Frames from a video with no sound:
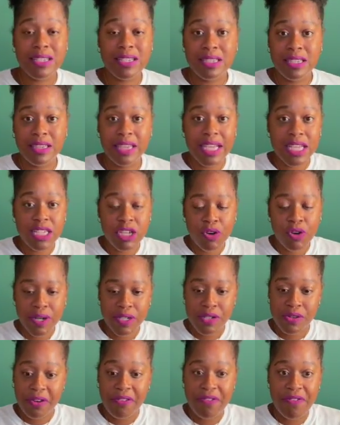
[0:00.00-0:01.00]
things are going
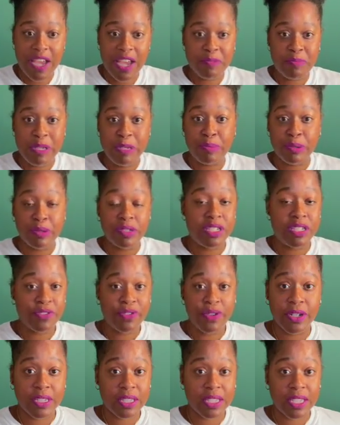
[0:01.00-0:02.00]
to affect people
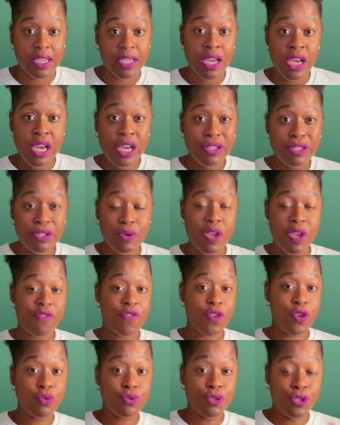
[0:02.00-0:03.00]
differently. So
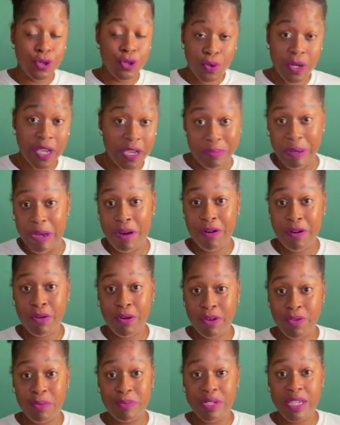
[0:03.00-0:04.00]
if you do get
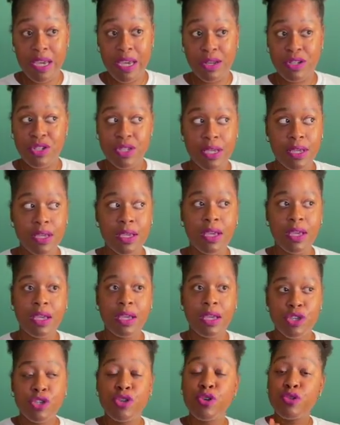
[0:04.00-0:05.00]
paranoid from THC,
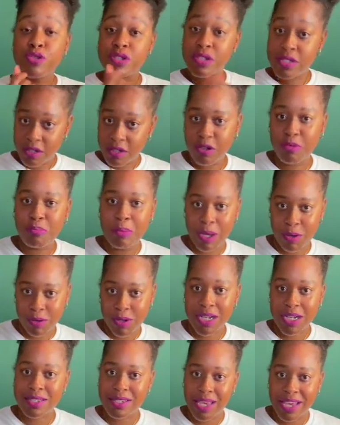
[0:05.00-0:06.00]
you still may
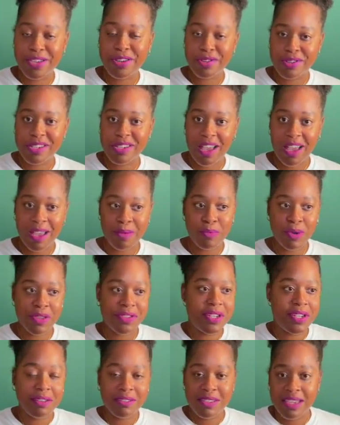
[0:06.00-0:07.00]
want to take your time with
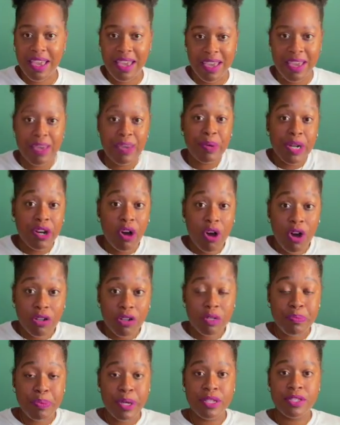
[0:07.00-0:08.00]
Delta 8, but it all
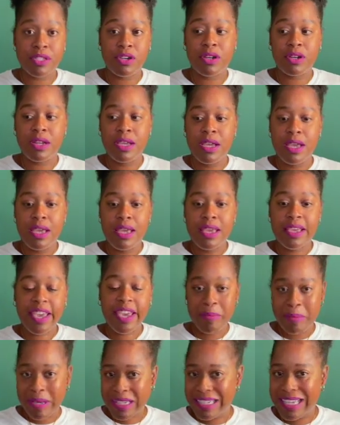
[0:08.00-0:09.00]
depends on
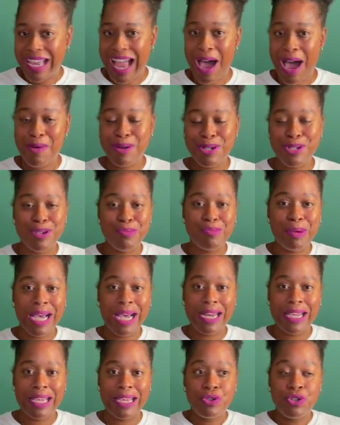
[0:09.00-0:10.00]
chemically how is your
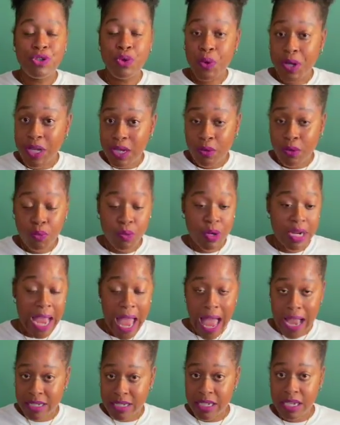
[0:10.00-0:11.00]
body doing,
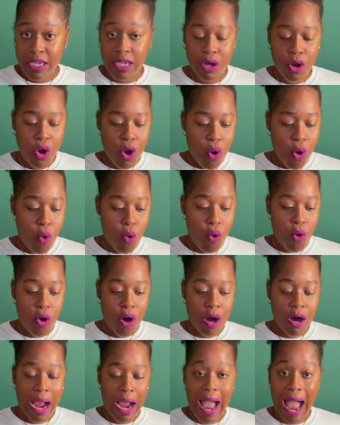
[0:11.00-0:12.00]
reacting,
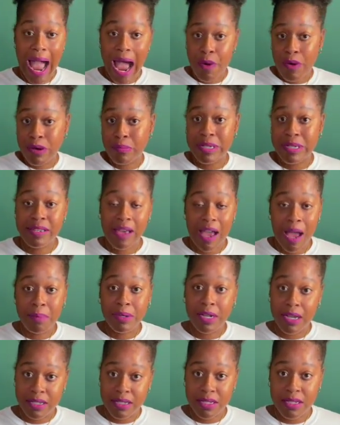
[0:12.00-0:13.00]
or how it
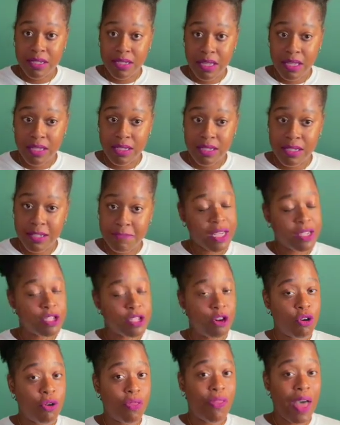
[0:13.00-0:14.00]
metabolizes this.
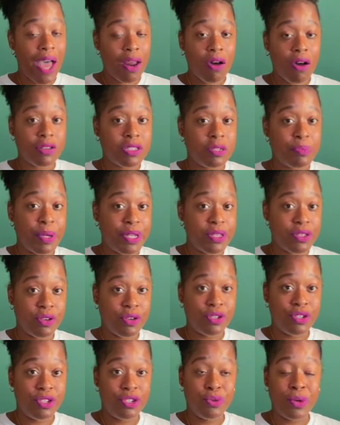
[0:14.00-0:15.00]
So that all depends
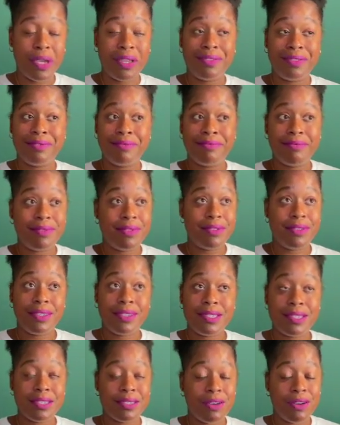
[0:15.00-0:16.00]
on you, and
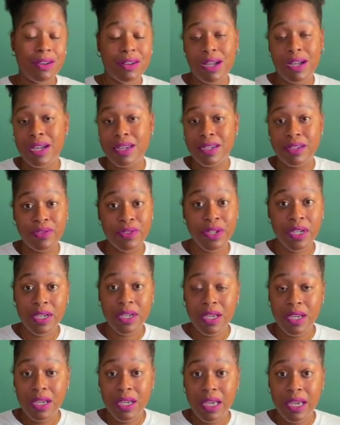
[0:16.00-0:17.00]
this is all kind of
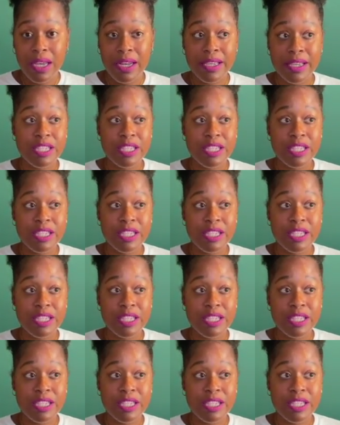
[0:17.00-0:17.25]
an